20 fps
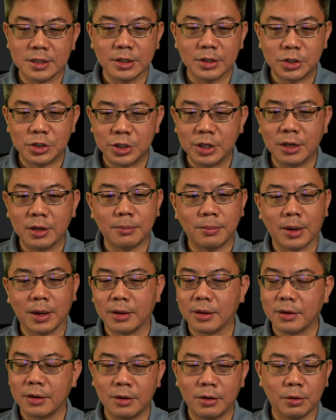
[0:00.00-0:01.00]
shit,
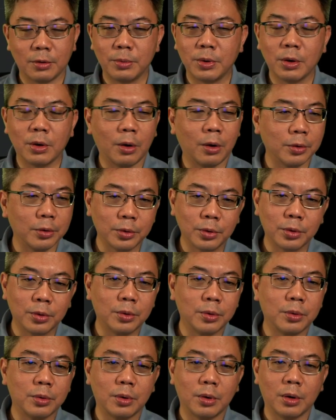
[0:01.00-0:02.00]
but we all
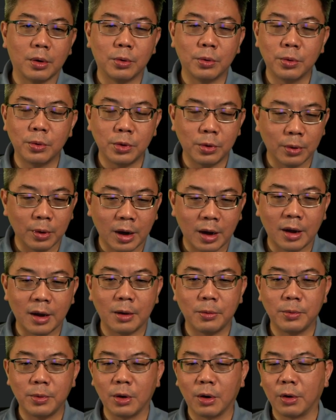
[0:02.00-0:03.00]
know who you are
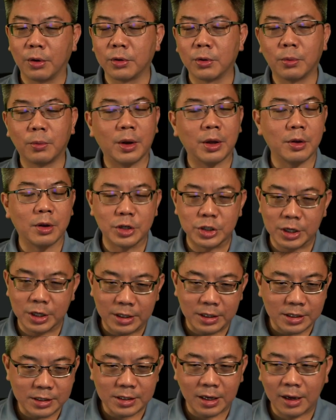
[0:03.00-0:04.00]
and we all know what your
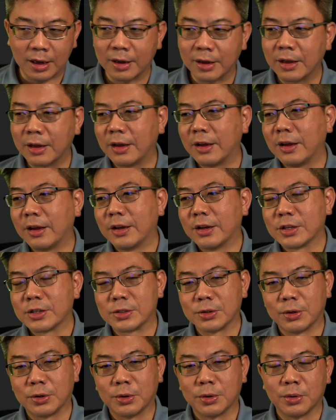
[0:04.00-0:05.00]
agendas are.
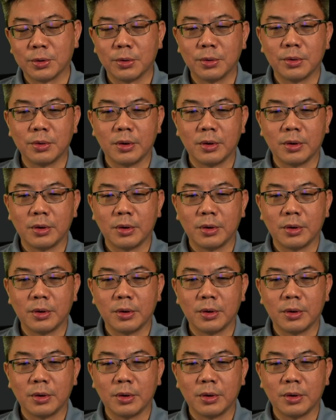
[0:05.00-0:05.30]
So